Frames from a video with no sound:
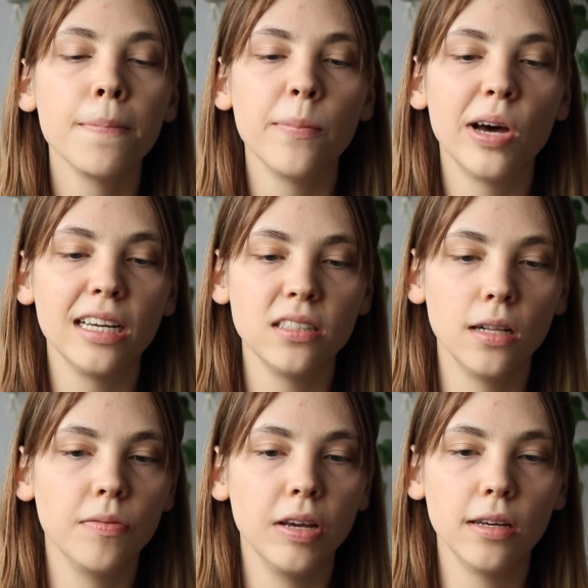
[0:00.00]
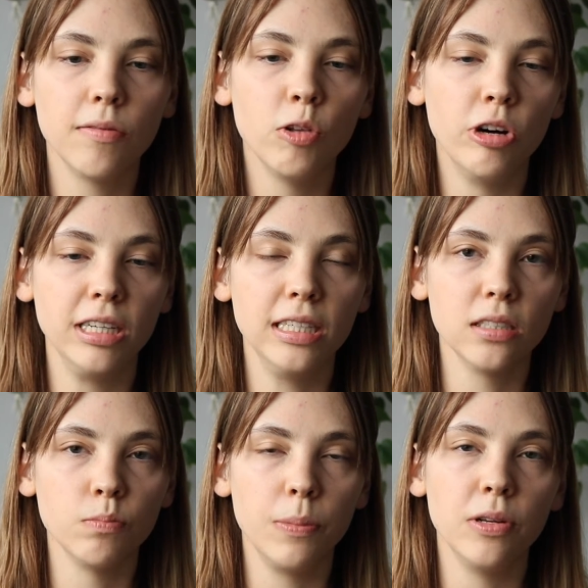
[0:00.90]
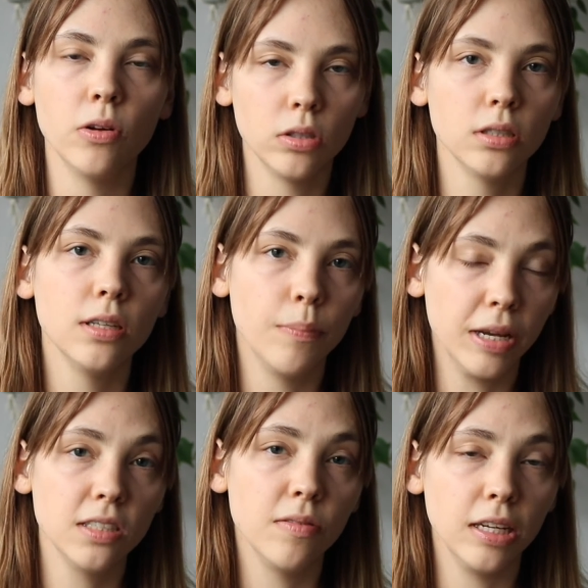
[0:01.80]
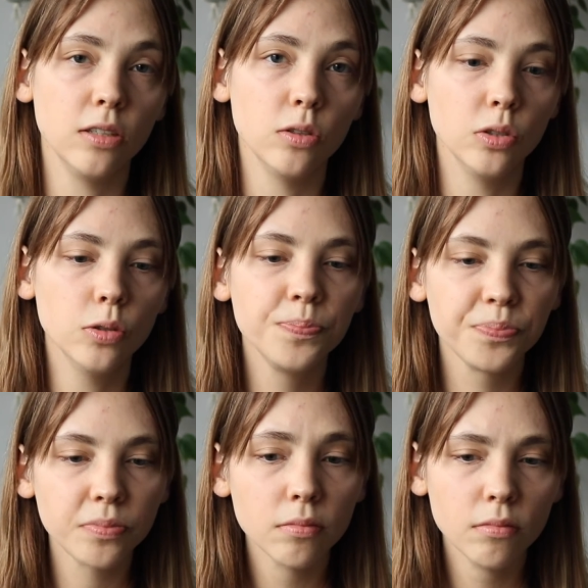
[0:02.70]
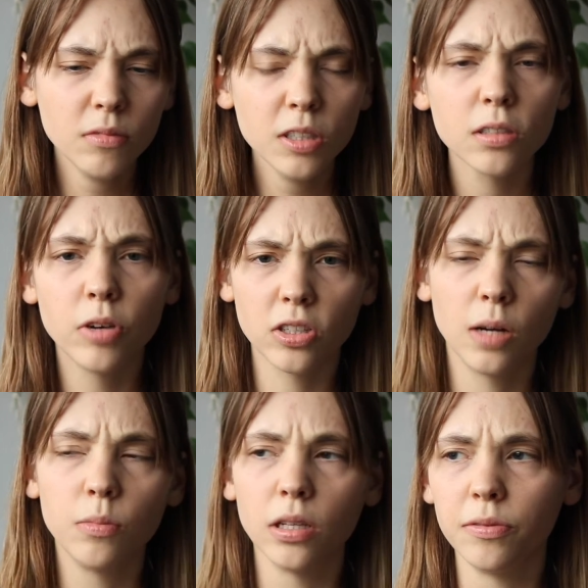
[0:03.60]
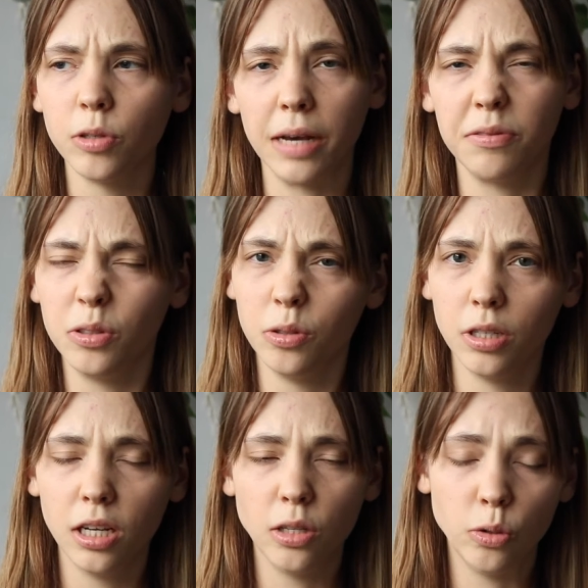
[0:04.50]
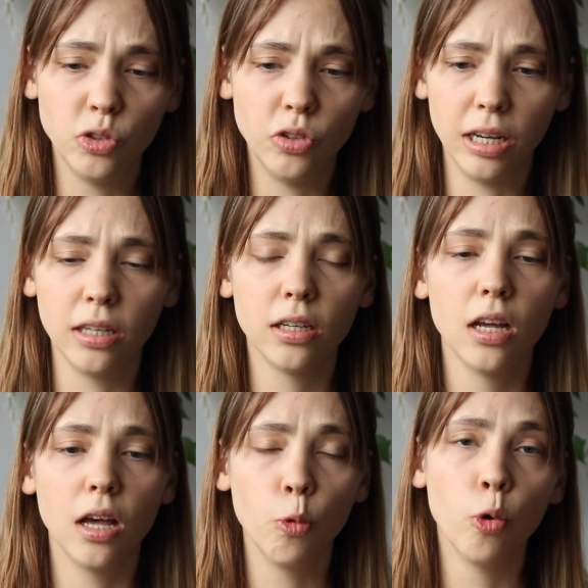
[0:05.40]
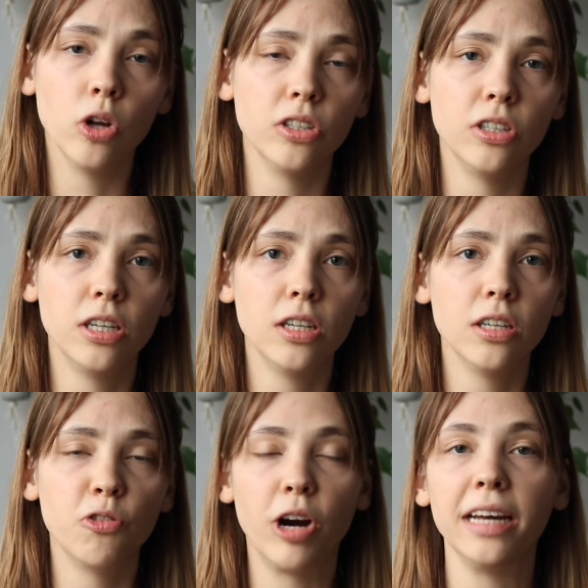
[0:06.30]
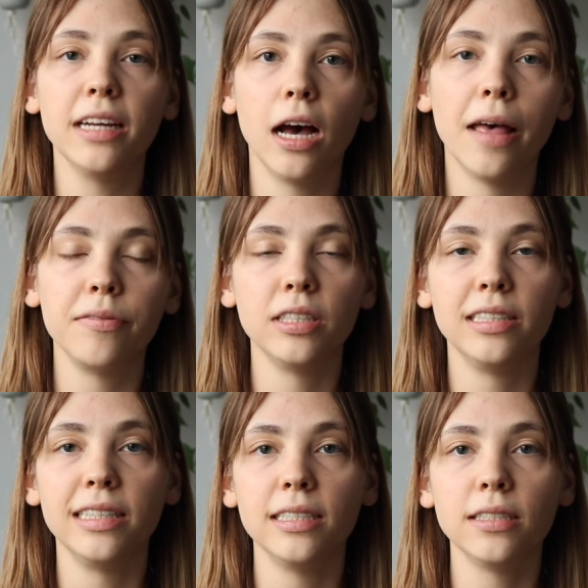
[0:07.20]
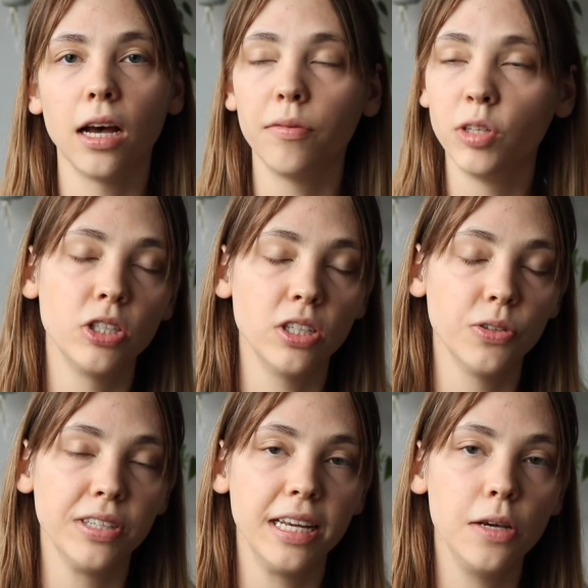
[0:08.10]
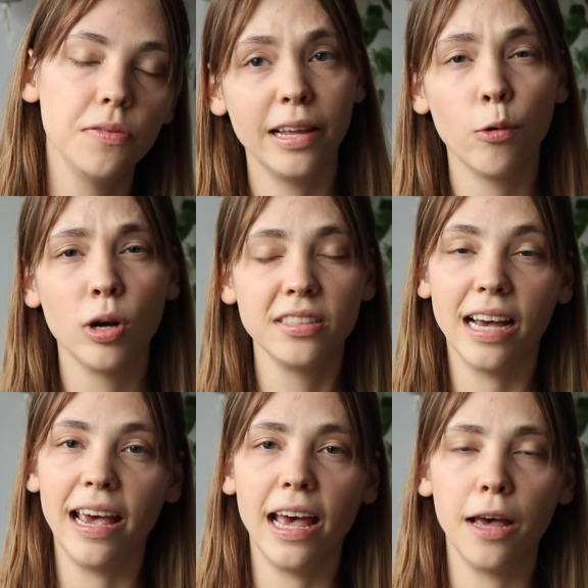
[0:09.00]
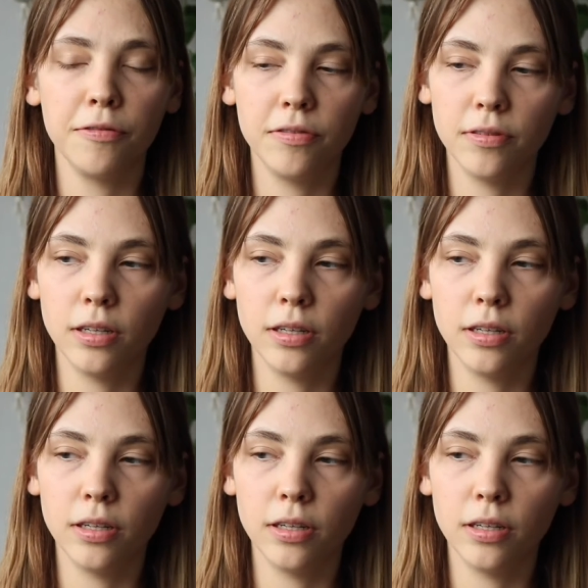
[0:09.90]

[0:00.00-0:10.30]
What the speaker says: but I still think fluoride is maybe not the best thing to do. For example, if you have to drink water right after this, after brushing your teeth. The ones I have,